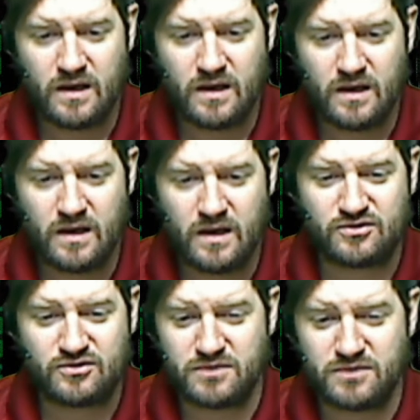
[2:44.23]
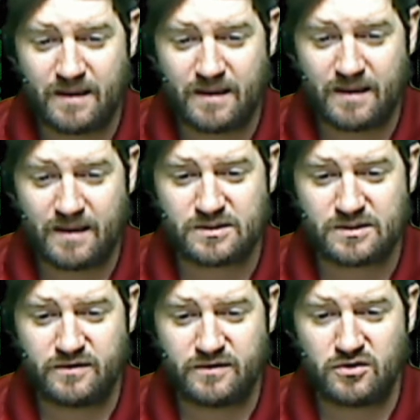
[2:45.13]
Uh, Zoom chat message
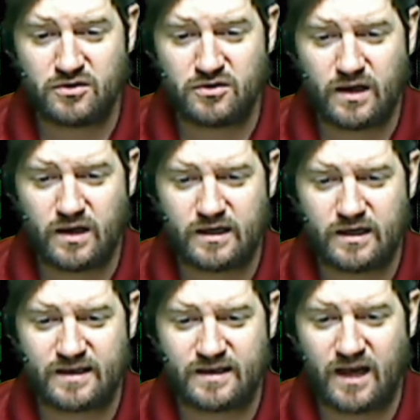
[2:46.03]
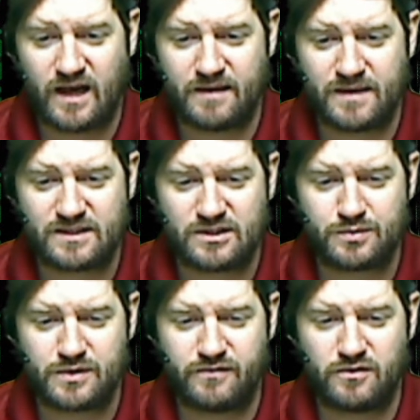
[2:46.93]
preview uh, can hide message
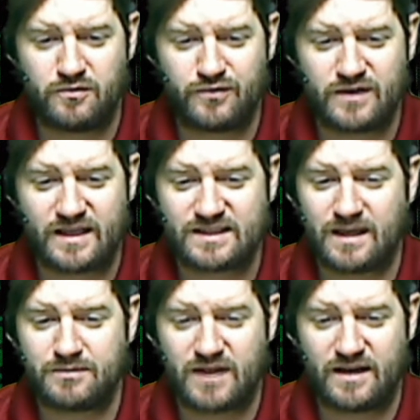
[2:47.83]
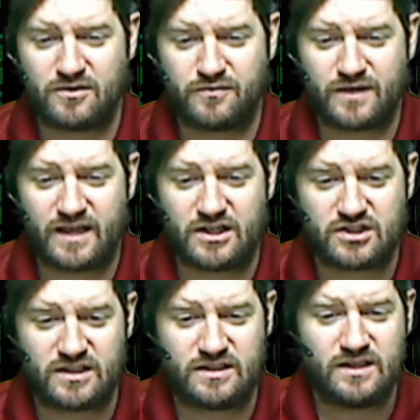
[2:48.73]
preview for desktop chat
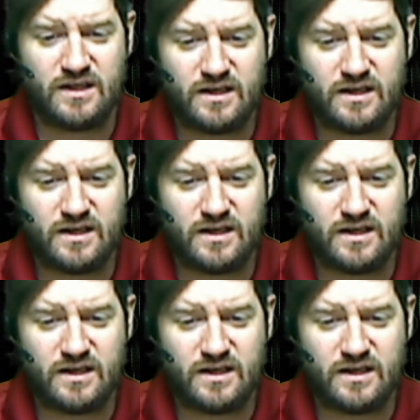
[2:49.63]
notifications.